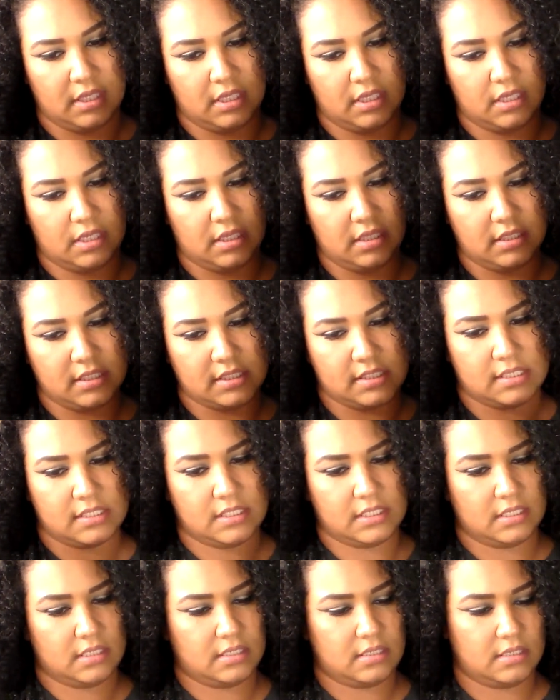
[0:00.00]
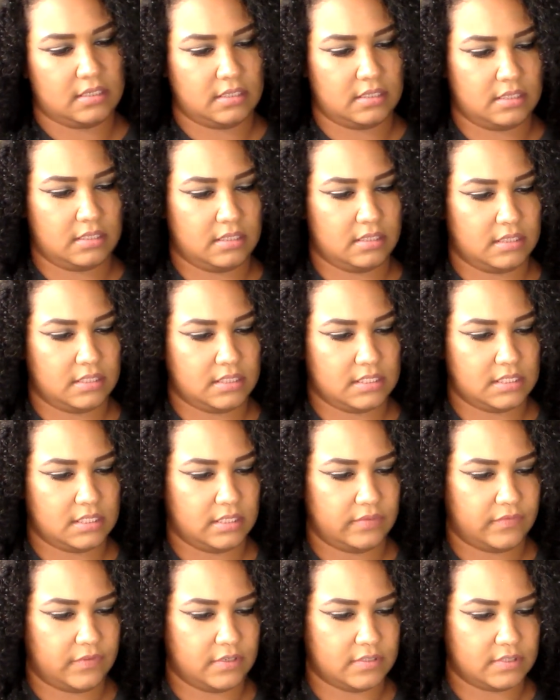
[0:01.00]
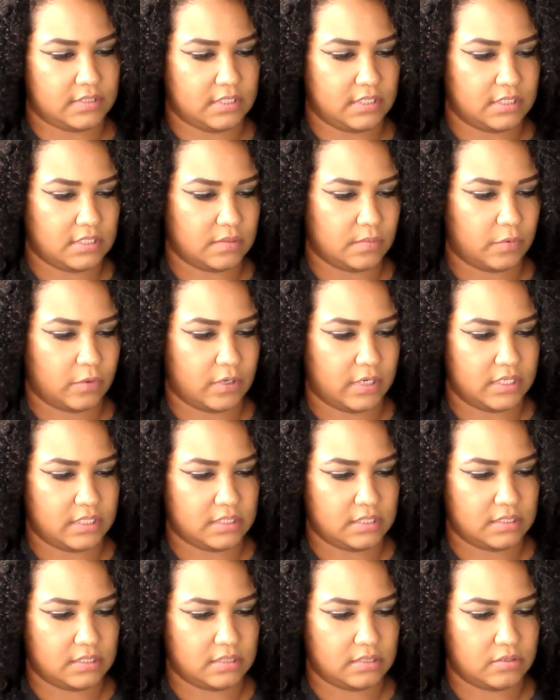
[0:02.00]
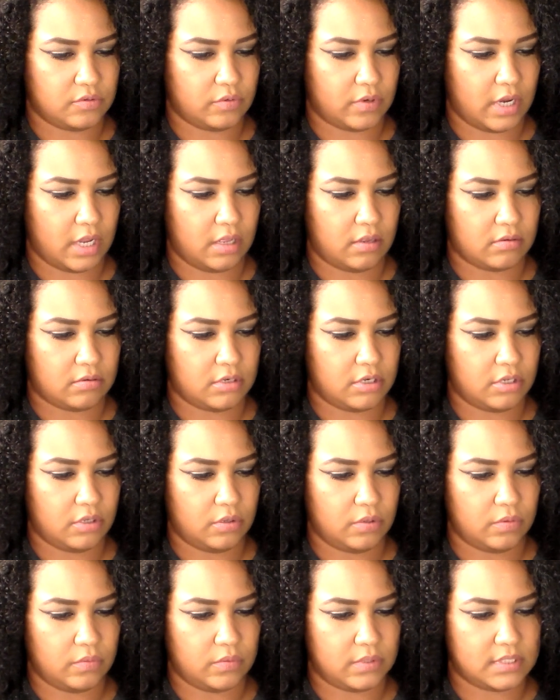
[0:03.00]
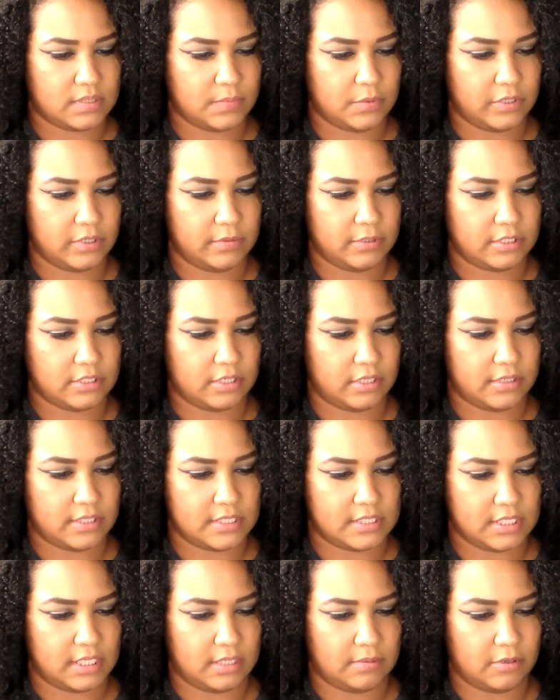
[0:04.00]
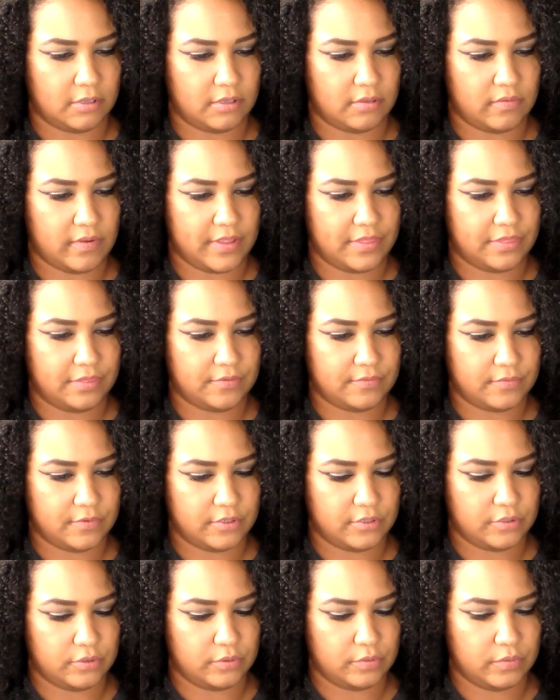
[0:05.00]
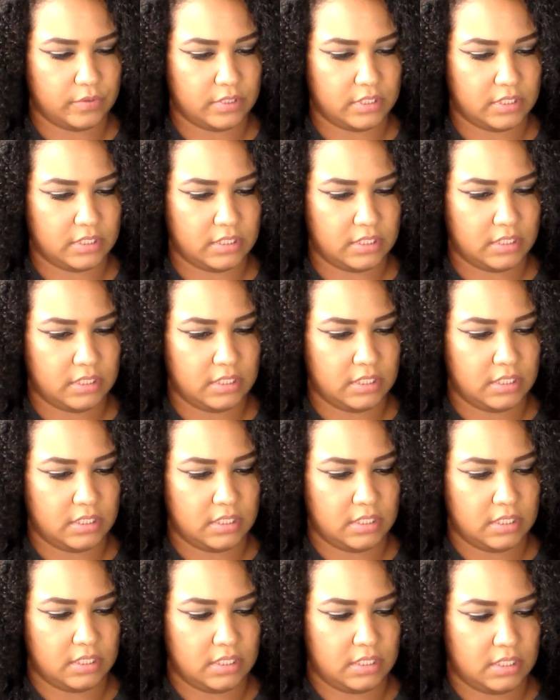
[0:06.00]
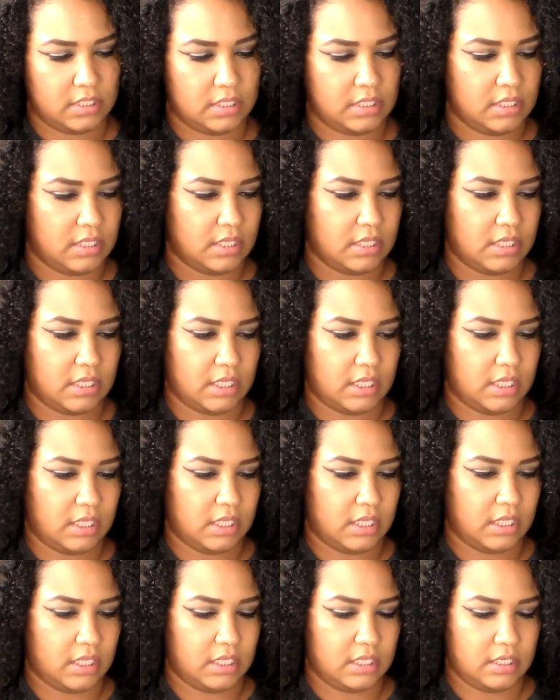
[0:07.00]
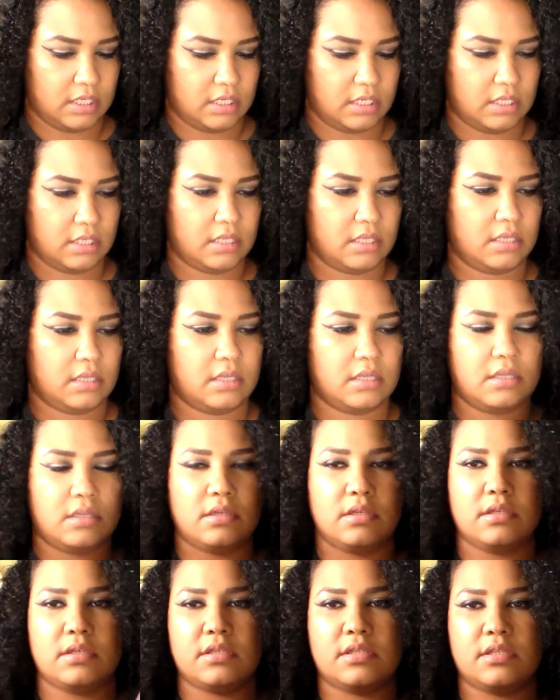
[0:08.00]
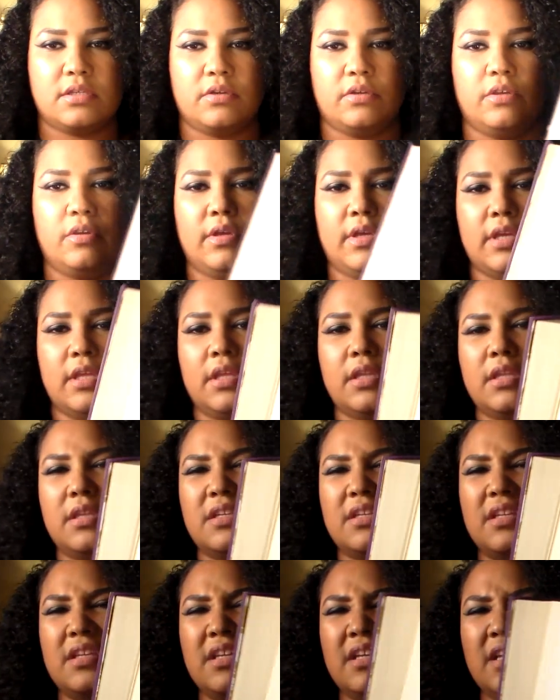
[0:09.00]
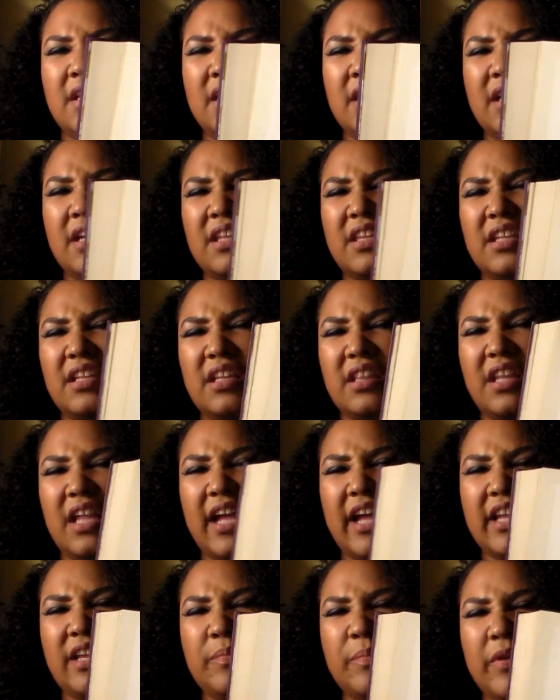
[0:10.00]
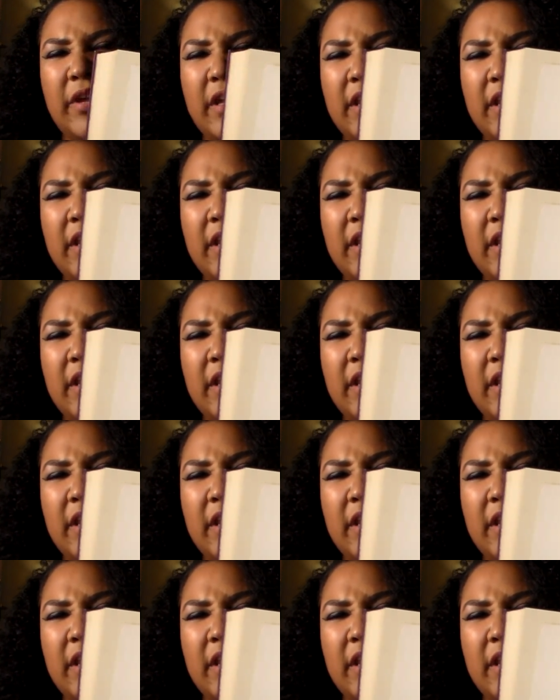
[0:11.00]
let's see if there's any surprises throughout. No, it's pretty much all the same all the way through. And so you get the lined